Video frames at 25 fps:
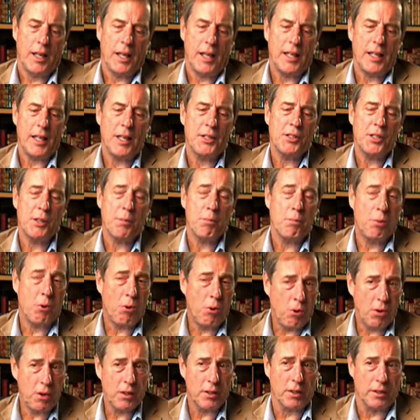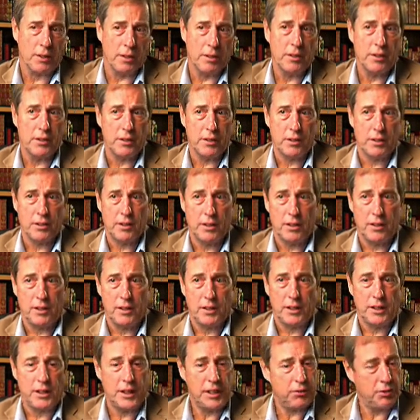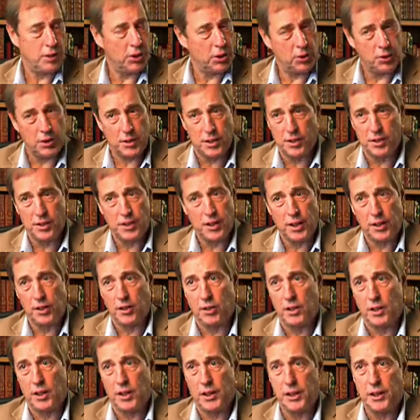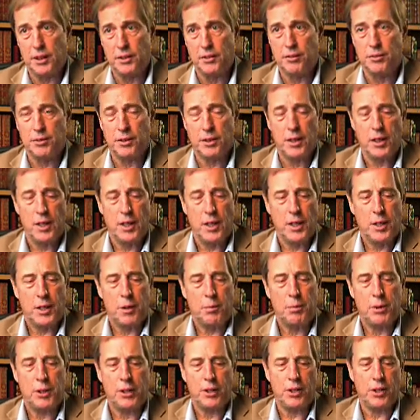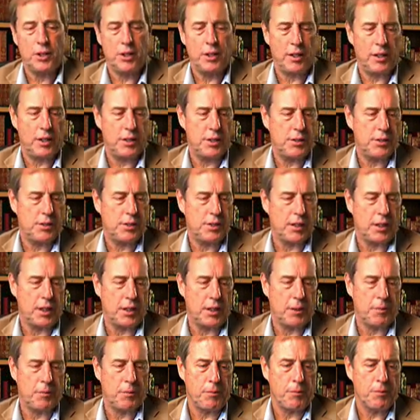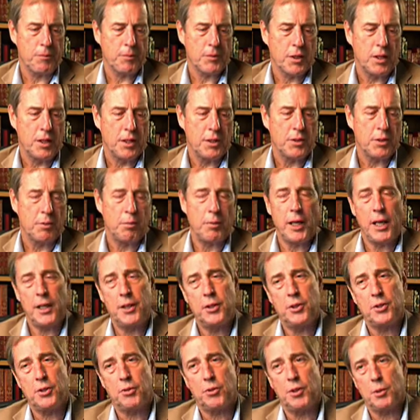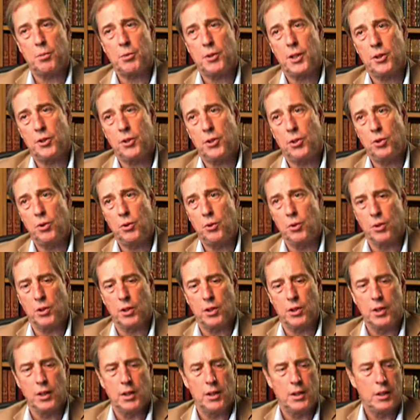It's important, even though it's a single leaf, because the manuscripts at Tours